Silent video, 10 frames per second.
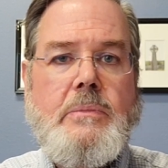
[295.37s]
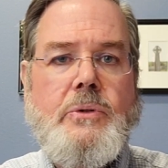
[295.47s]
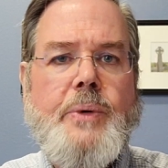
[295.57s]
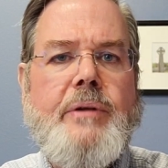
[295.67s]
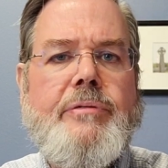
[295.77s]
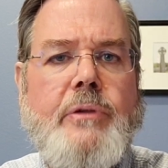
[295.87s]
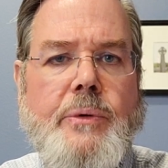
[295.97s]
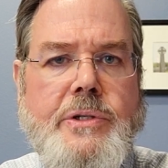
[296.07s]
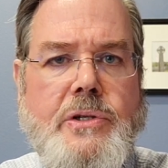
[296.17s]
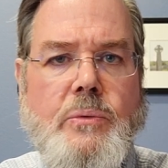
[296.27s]
to
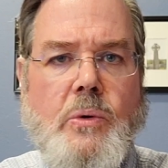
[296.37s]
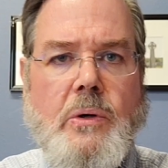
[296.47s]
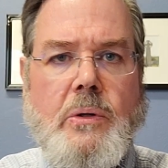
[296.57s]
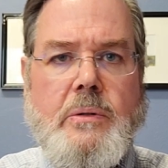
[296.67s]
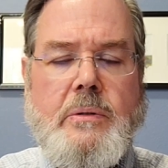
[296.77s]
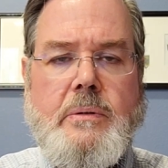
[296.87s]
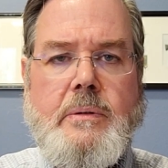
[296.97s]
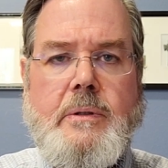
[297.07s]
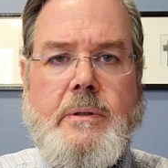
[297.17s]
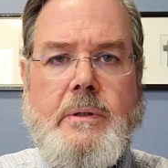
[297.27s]
influence the world,
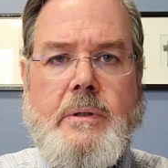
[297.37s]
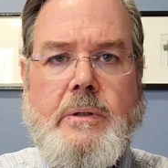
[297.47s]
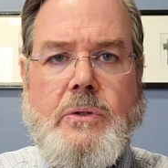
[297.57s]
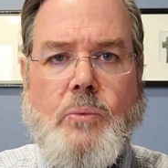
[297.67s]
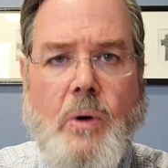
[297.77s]
to